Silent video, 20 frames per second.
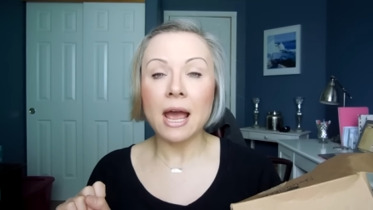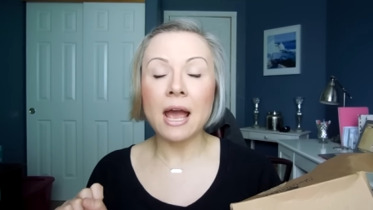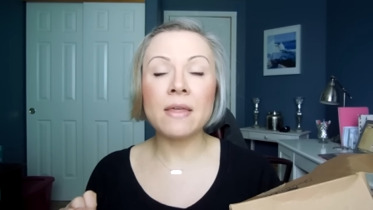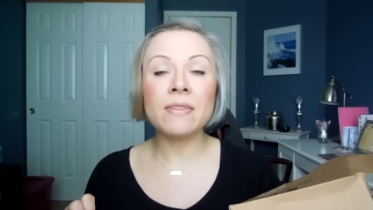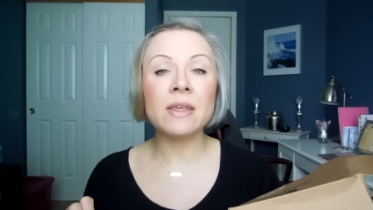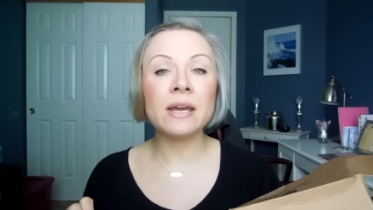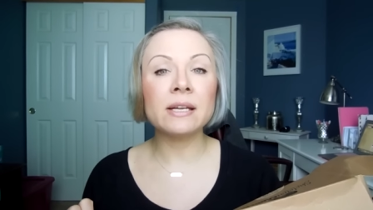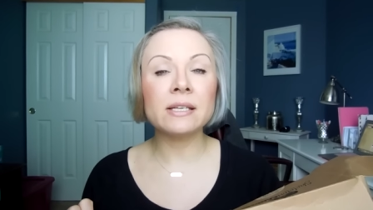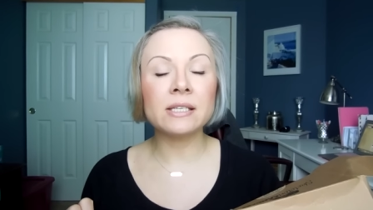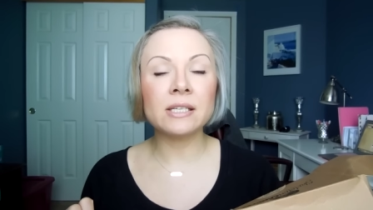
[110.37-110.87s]

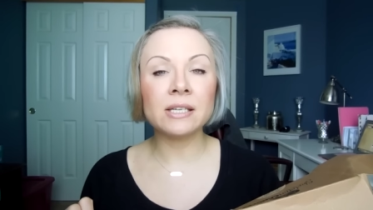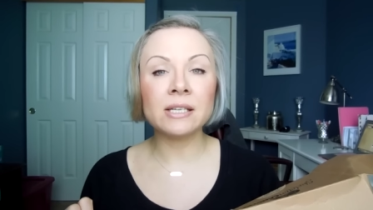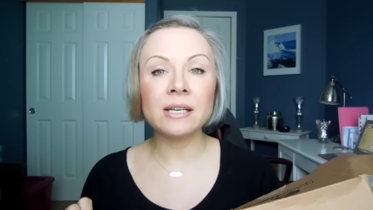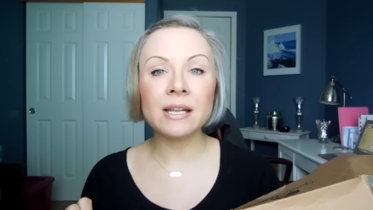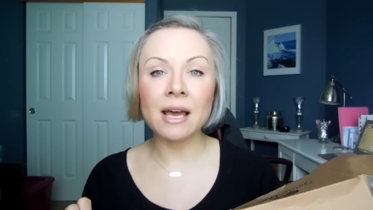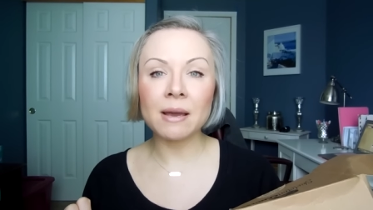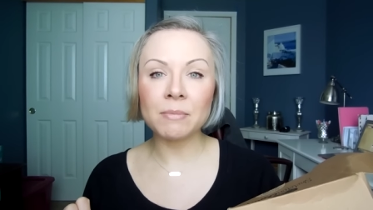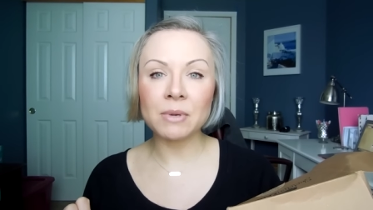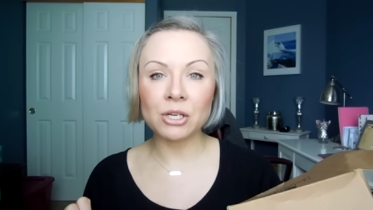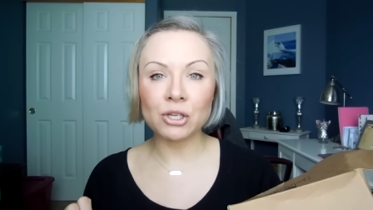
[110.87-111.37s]
and they did
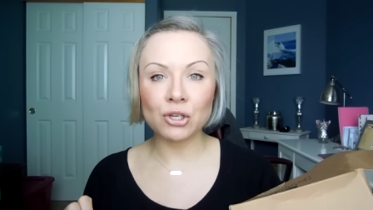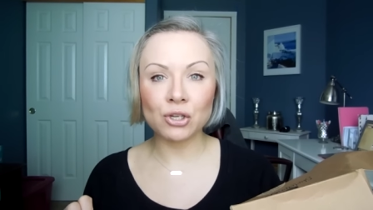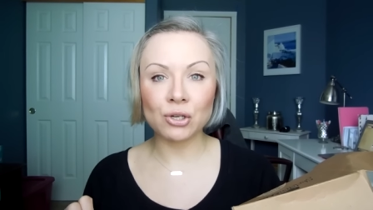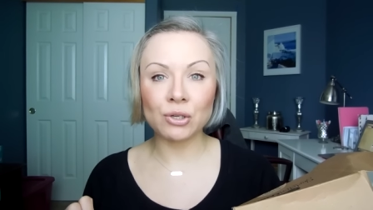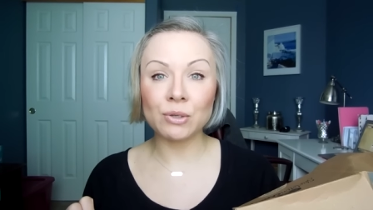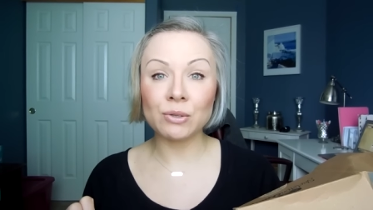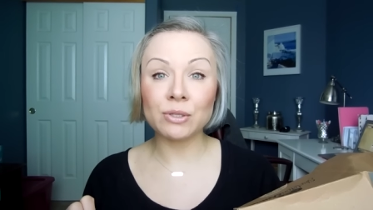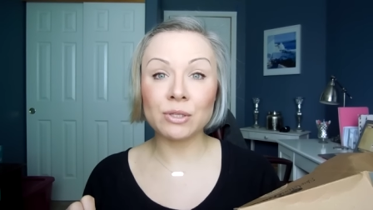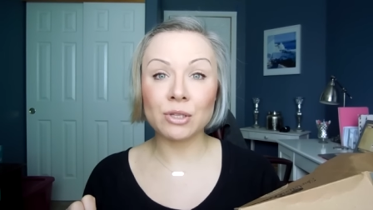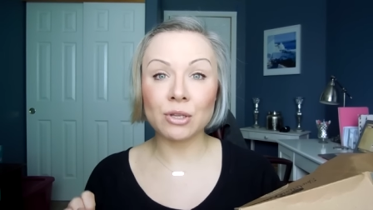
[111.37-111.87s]
let me
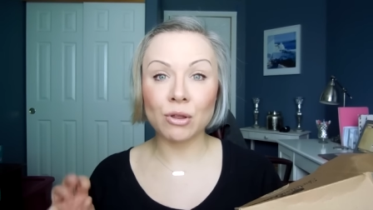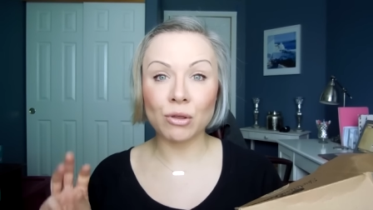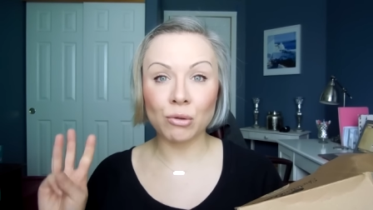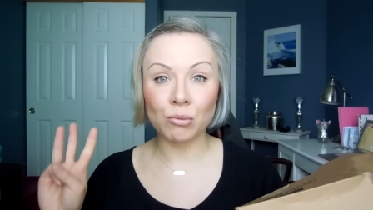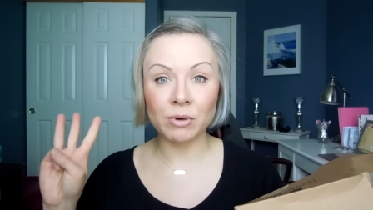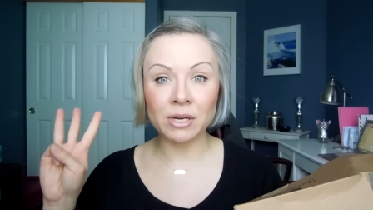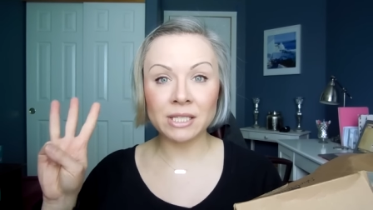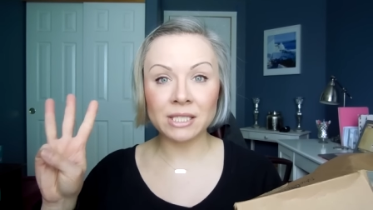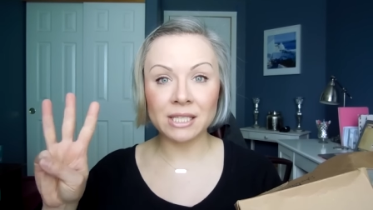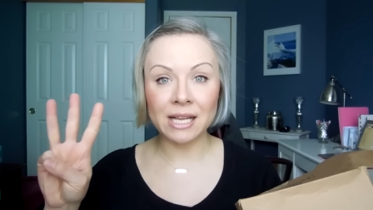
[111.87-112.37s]
choose the
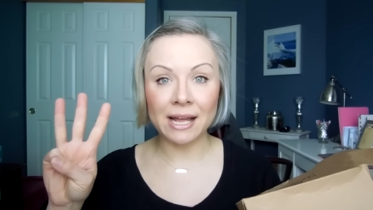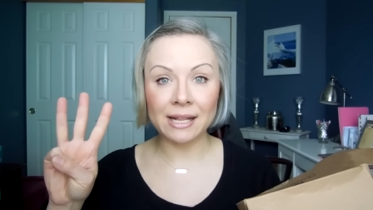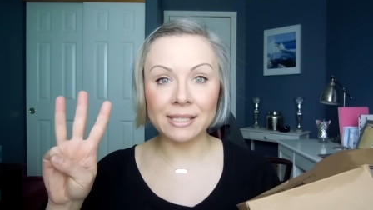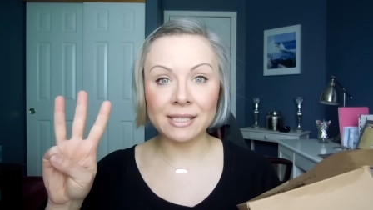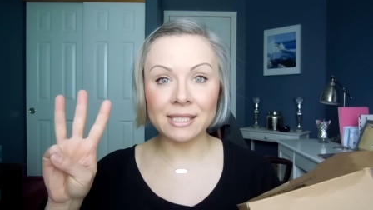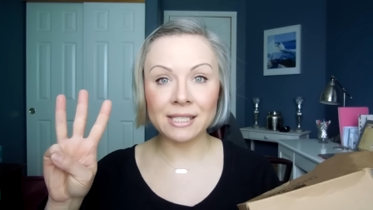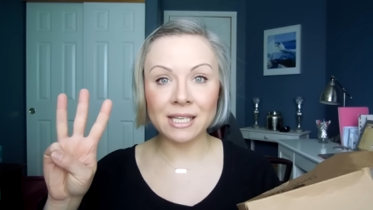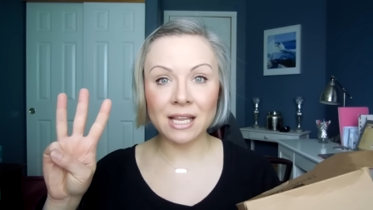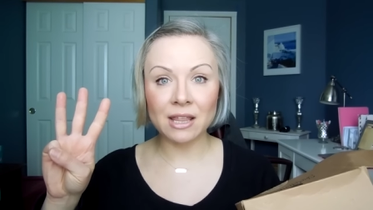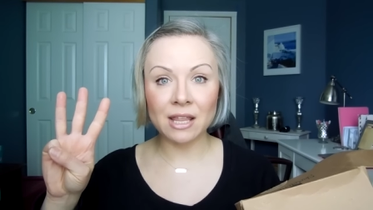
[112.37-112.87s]
three
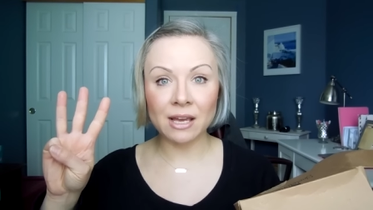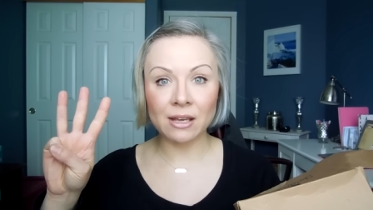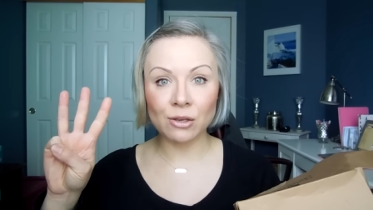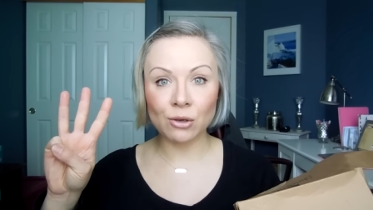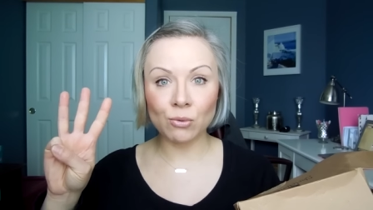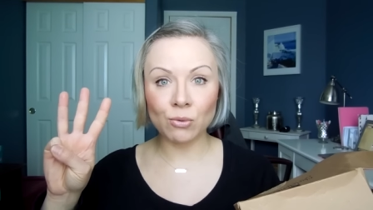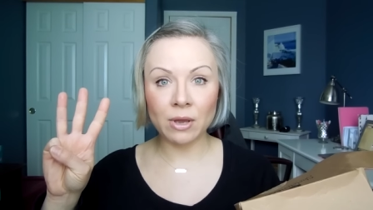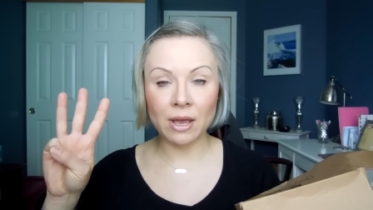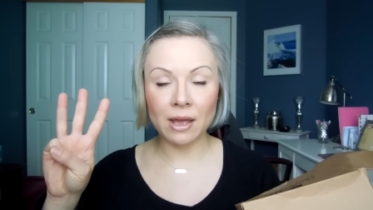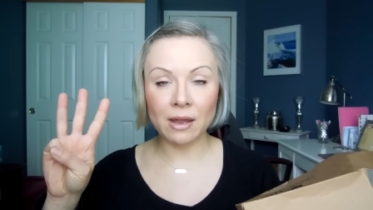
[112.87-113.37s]
scents that
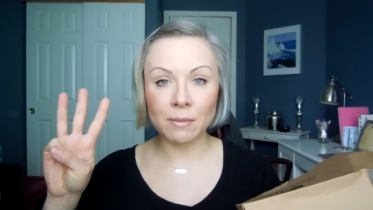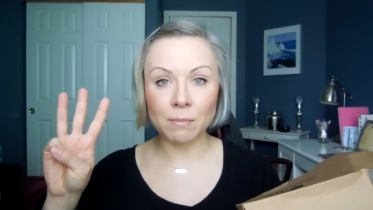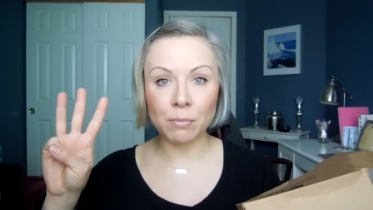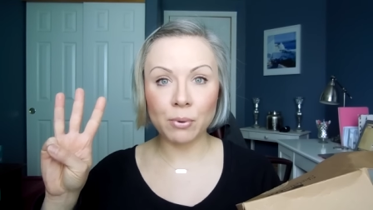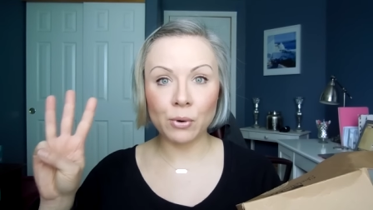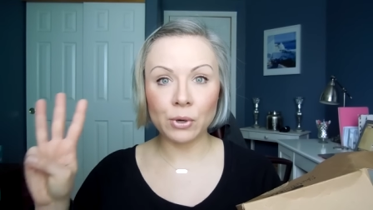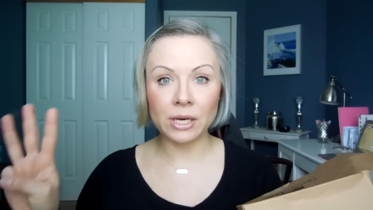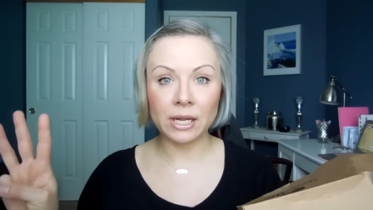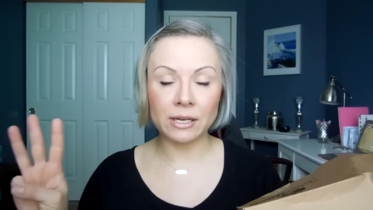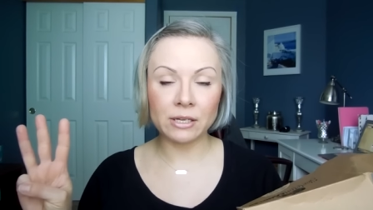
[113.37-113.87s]
you can
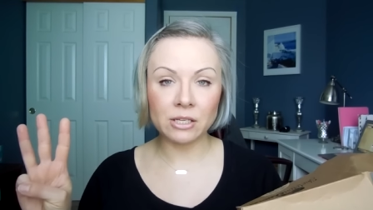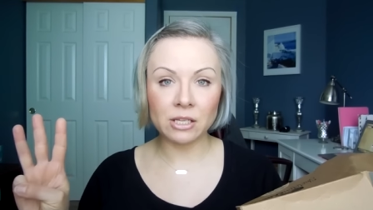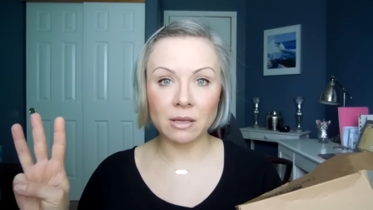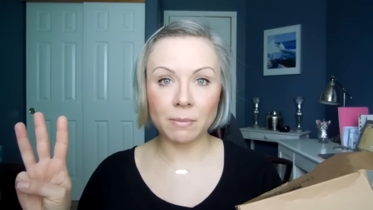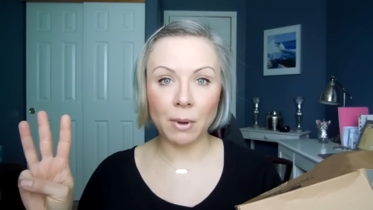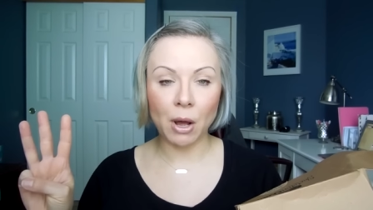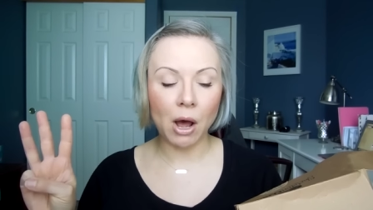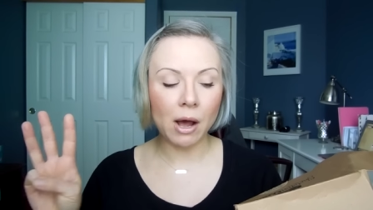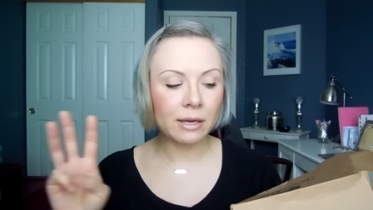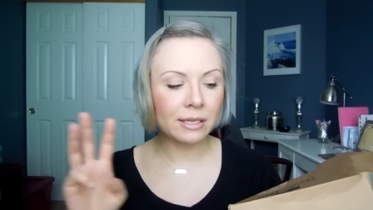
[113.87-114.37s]
put into
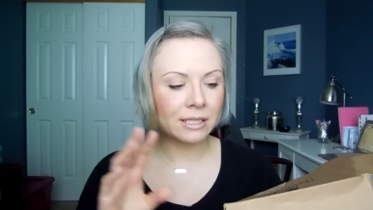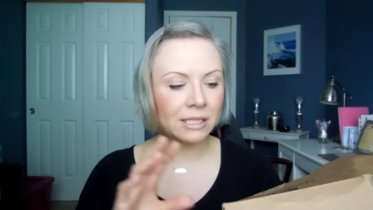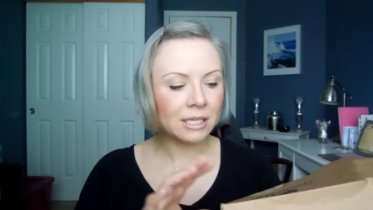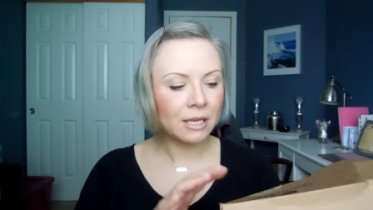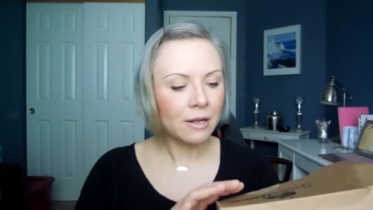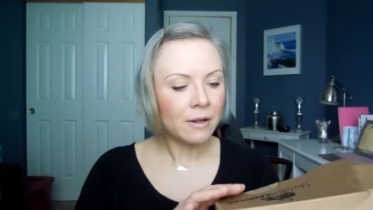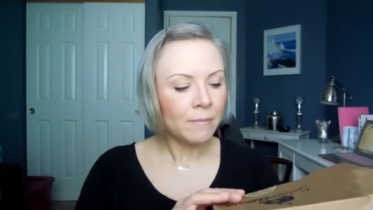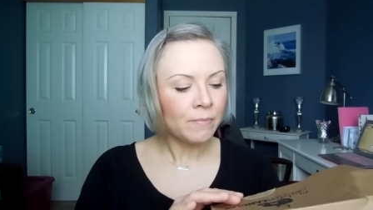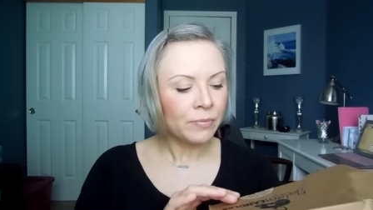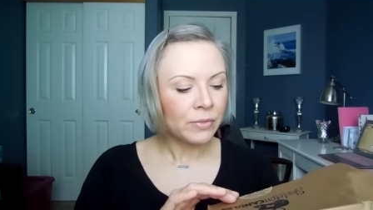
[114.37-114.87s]
the box.
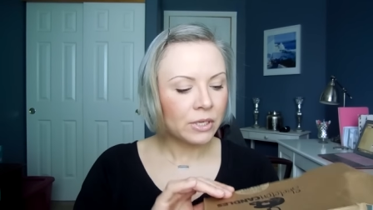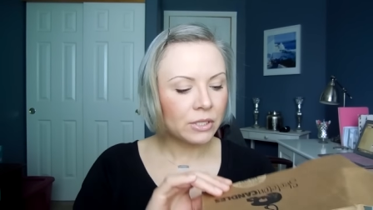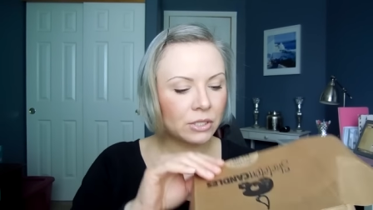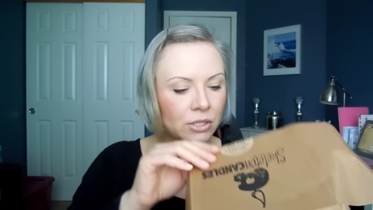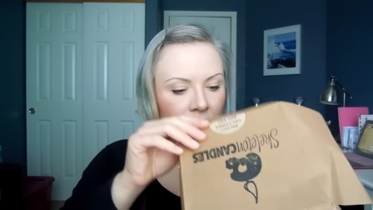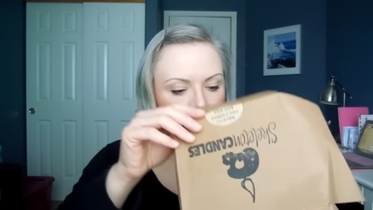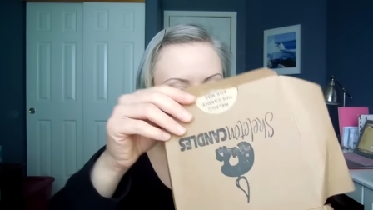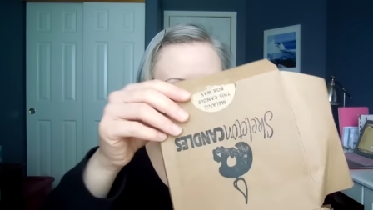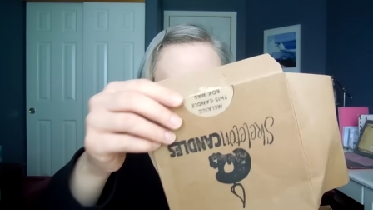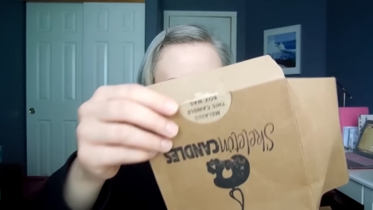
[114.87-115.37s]

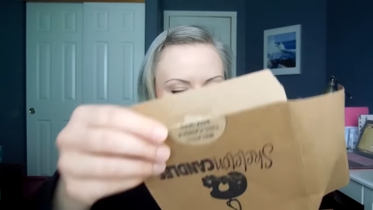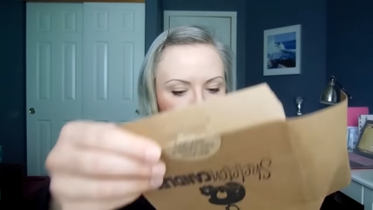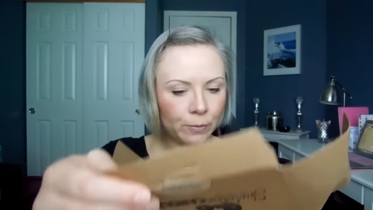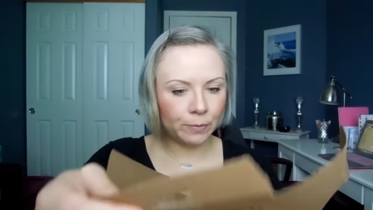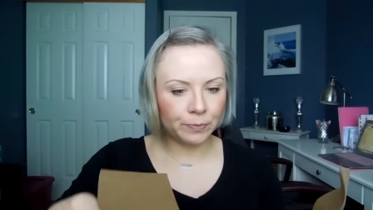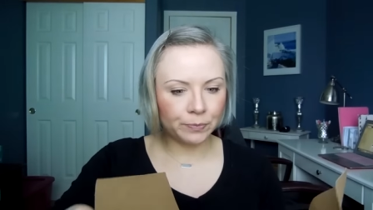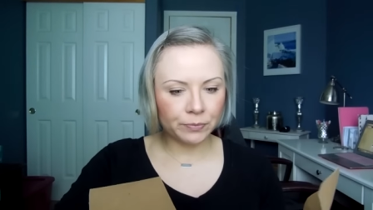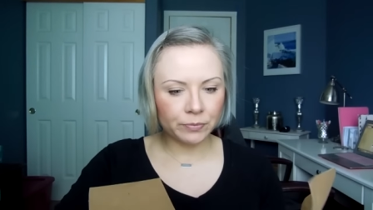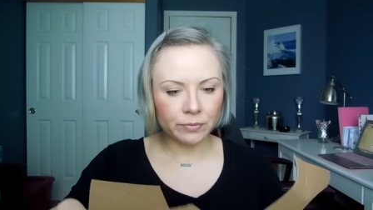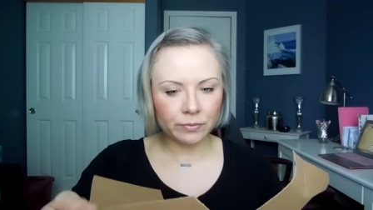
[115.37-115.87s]

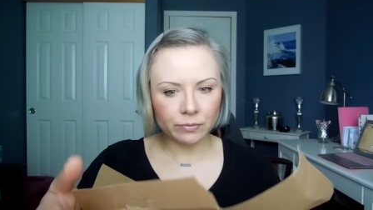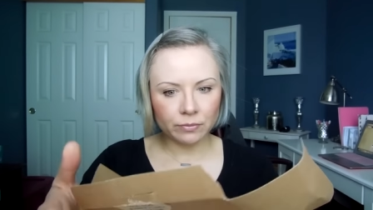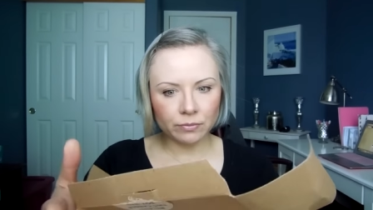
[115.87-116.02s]
So,